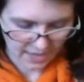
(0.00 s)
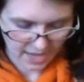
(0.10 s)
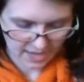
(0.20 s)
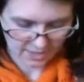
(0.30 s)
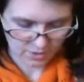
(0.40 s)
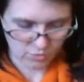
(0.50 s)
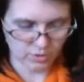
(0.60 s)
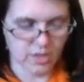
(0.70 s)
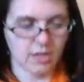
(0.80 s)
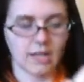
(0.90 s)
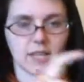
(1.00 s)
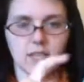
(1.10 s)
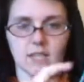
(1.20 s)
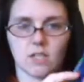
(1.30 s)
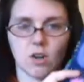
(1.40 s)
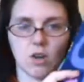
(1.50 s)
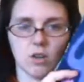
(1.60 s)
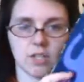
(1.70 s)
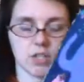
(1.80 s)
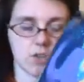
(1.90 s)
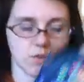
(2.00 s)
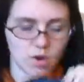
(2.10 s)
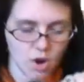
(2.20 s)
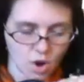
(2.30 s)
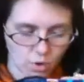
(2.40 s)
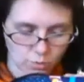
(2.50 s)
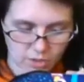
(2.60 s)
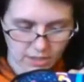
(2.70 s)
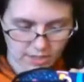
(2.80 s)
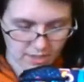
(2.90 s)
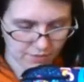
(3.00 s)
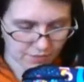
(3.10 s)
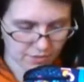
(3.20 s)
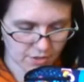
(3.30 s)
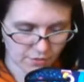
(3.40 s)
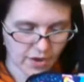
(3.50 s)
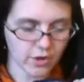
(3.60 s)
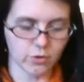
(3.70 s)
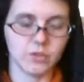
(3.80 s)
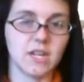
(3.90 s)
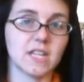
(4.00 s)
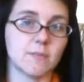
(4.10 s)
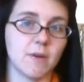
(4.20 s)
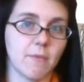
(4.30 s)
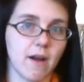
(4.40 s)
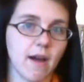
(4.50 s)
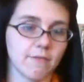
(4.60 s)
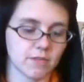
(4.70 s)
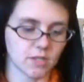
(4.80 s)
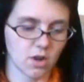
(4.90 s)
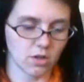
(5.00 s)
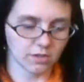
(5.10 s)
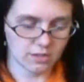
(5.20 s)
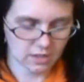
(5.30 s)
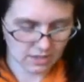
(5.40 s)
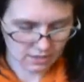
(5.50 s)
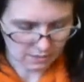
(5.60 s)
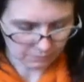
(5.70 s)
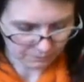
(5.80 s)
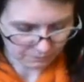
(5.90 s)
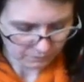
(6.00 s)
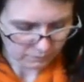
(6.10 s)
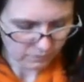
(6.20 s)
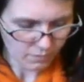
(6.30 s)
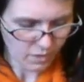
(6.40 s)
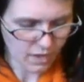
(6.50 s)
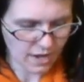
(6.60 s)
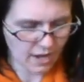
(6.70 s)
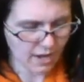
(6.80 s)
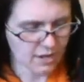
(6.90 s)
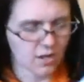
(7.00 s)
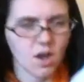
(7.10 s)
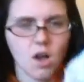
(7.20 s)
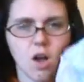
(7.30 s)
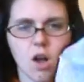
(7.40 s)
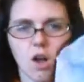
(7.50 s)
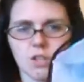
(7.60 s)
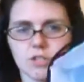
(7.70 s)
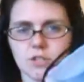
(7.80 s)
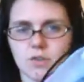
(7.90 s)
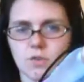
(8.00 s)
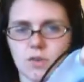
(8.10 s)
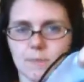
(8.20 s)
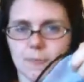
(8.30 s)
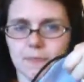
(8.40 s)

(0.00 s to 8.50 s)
cake is only like this tall, and so really the divider only needs to be about half as tall as it is. And also